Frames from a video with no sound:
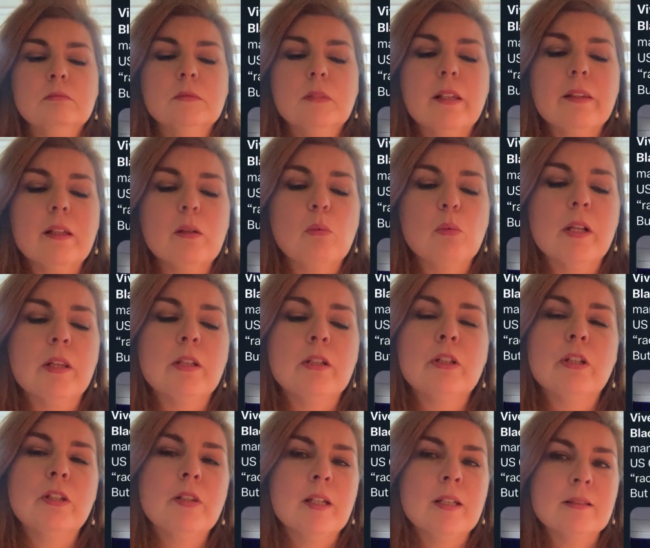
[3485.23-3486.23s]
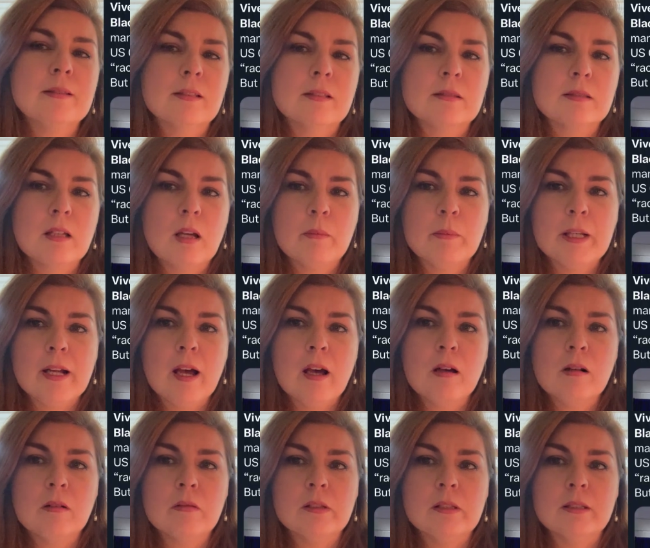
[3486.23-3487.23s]
I think one of the good things that's coming
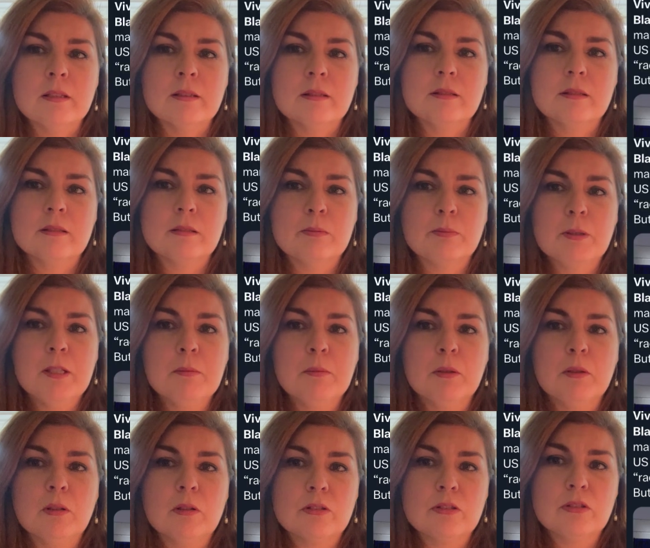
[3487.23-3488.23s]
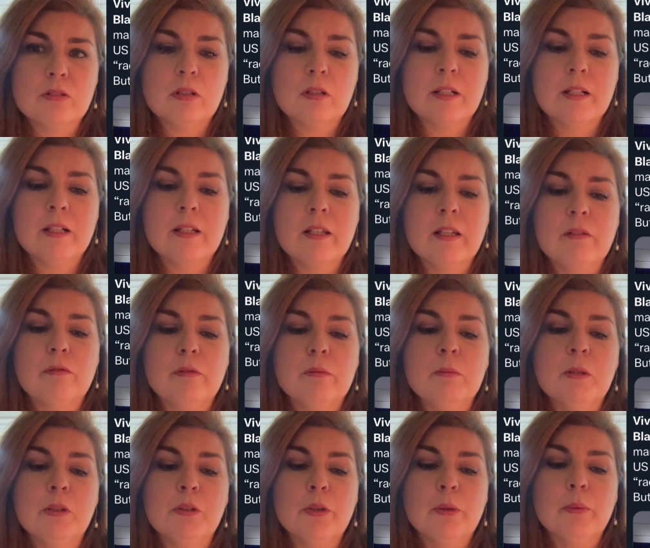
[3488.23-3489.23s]
out of this is people are starting to get
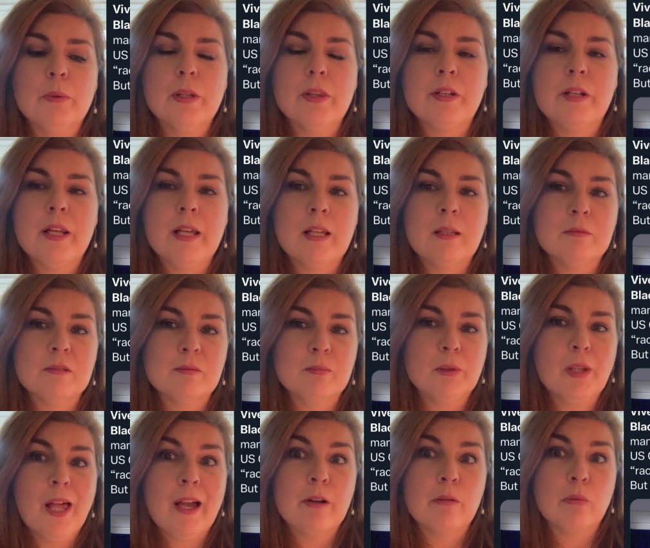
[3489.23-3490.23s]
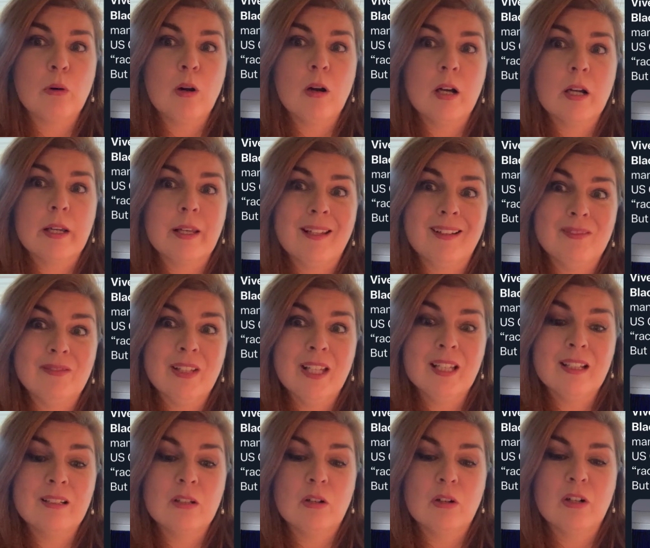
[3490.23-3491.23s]
familiar with the names BlackRock and
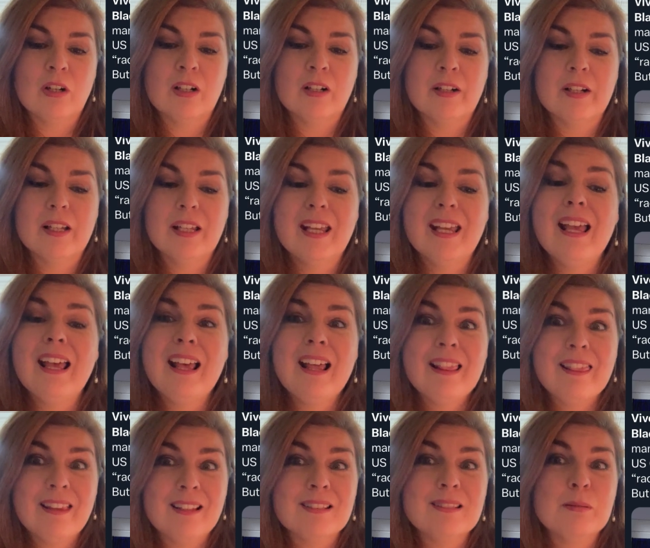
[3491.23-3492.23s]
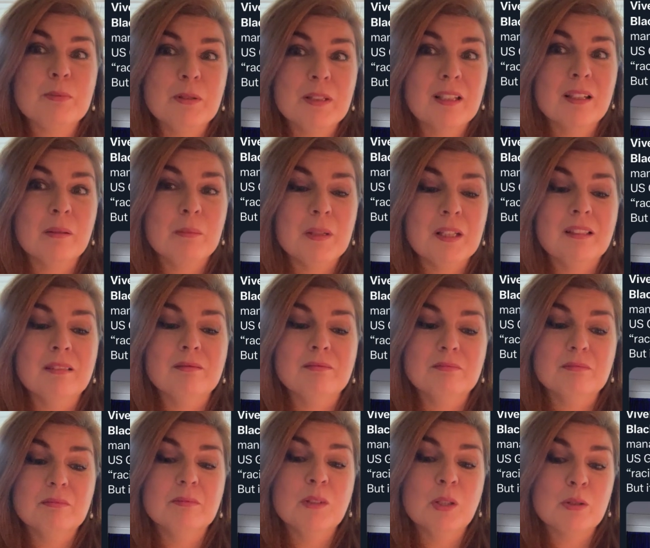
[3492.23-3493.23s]
Vanguard. That's
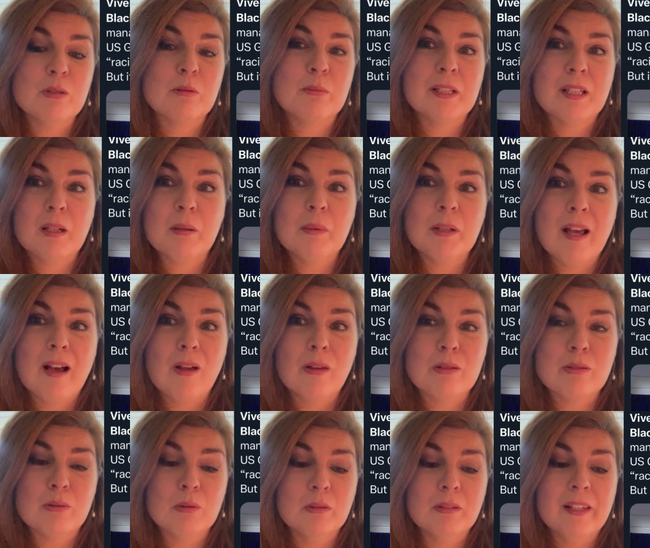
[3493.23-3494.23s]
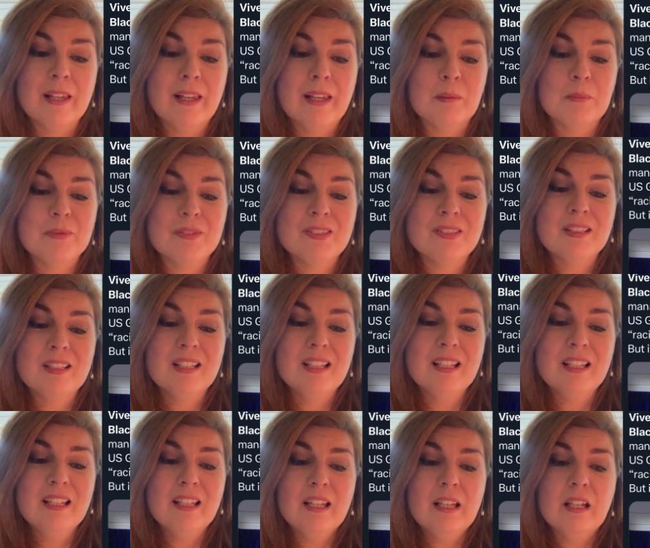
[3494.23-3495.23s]
becoming, those are becoming household names.
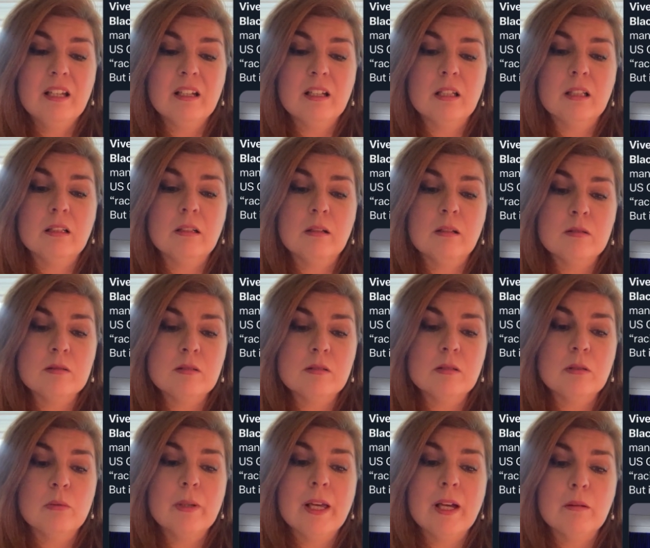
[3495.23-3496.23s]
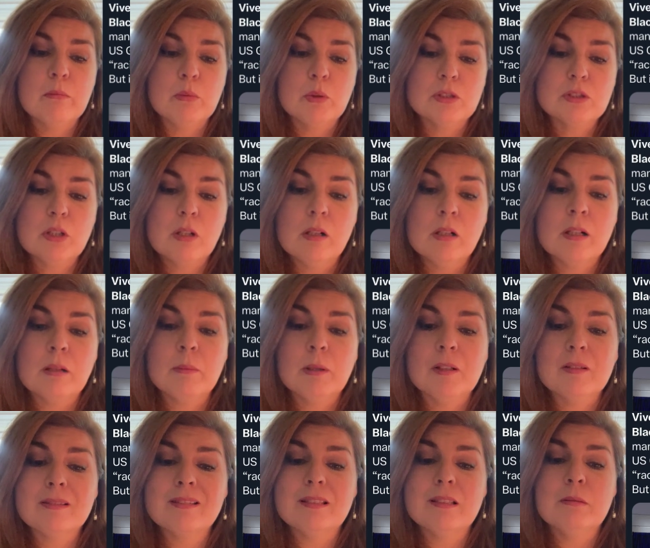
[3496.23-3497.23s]
And also we have more talk
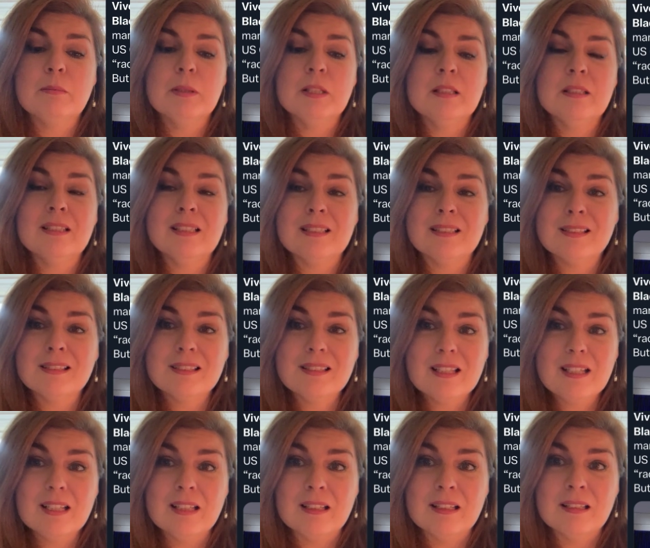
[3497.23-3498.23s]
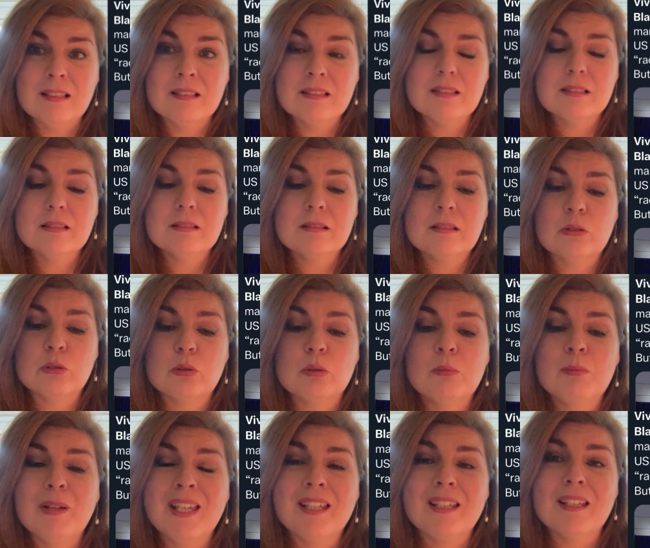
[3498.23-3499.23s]
about C B D Cs, central
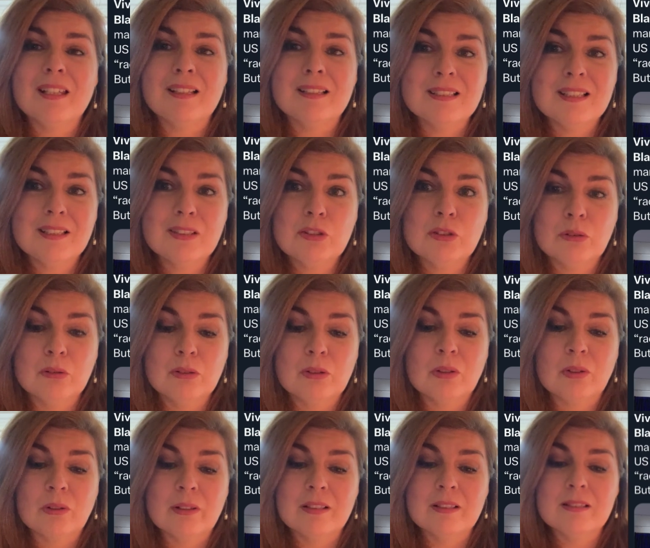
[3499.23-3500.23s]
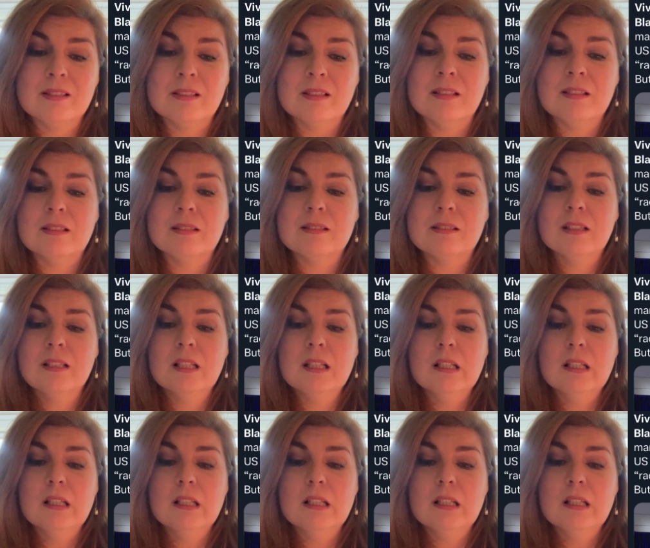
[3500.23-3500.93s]
banking digital currencies.